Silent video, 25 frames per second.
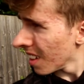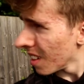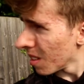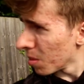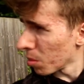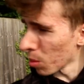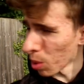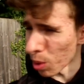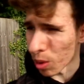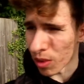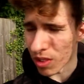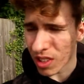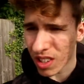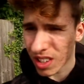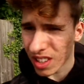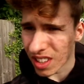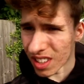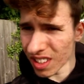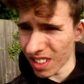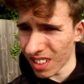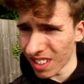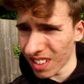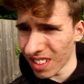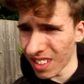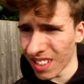more
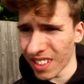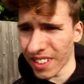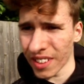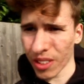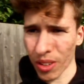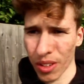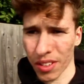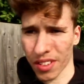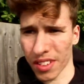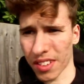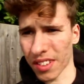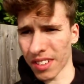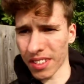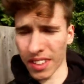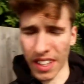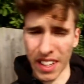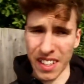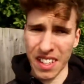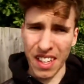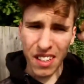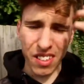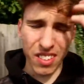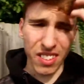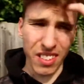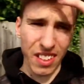nicer today.
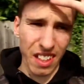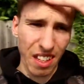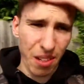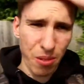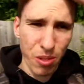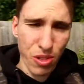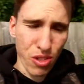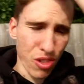Yesterday it was